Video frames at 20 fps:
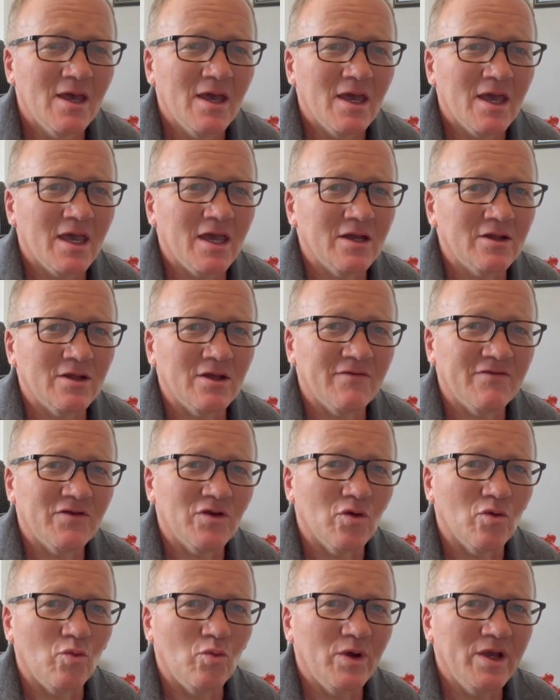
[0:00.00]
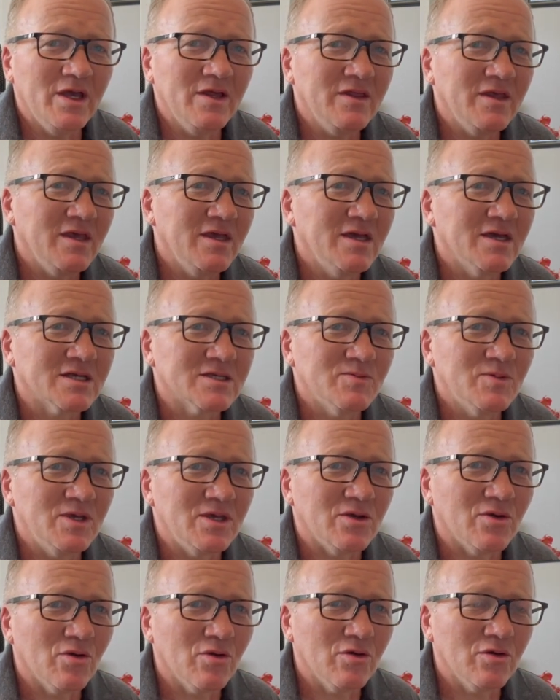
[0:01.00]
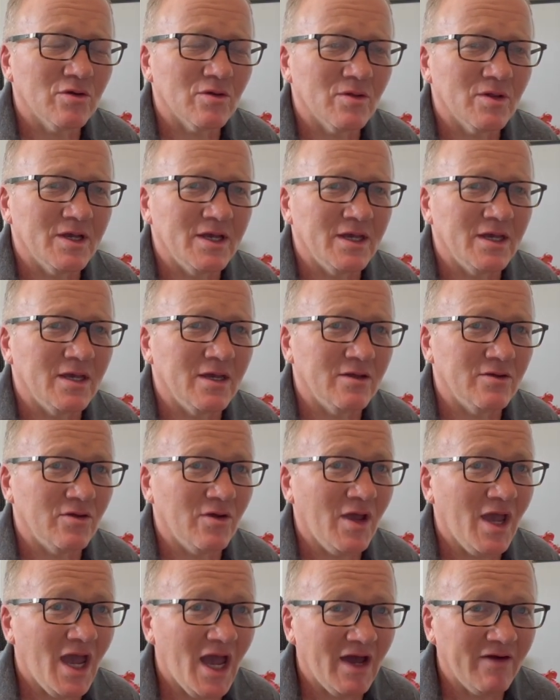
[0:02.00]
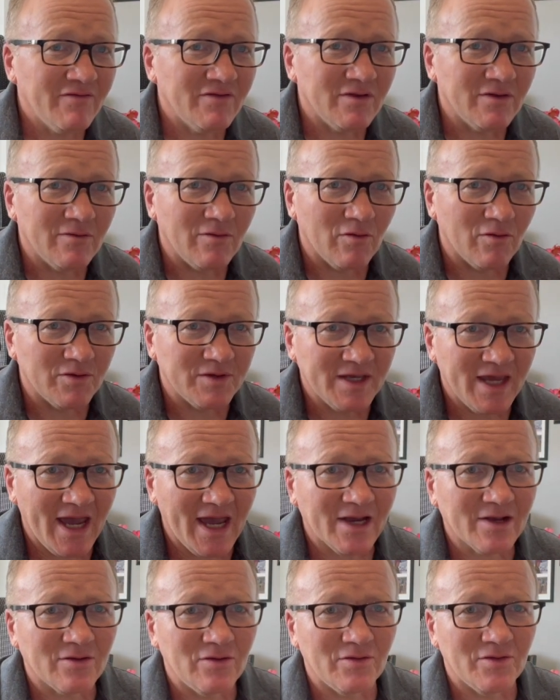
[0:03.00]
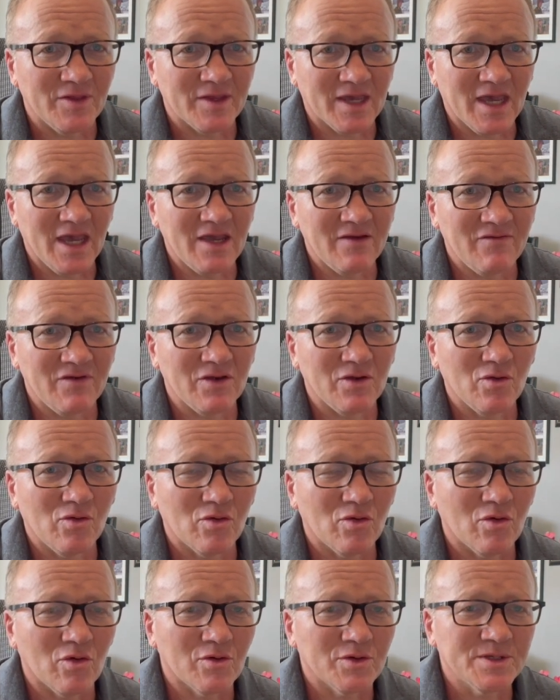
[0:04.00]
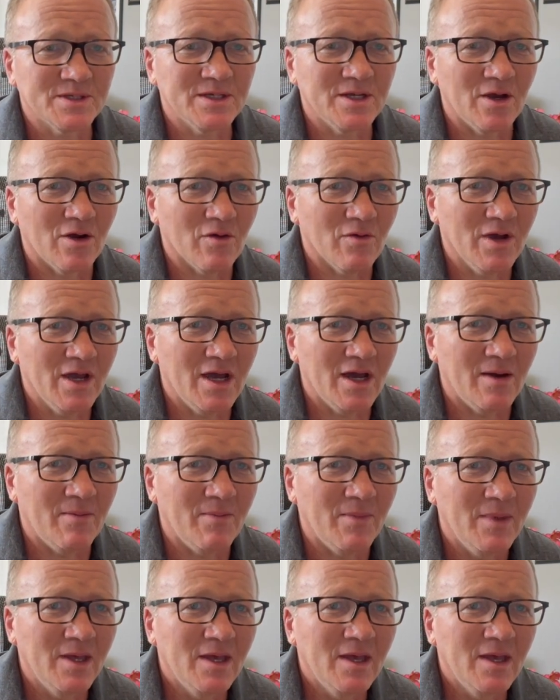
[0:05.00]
And if you're with EXP currently and you haven't tackled the KvCORE CRM,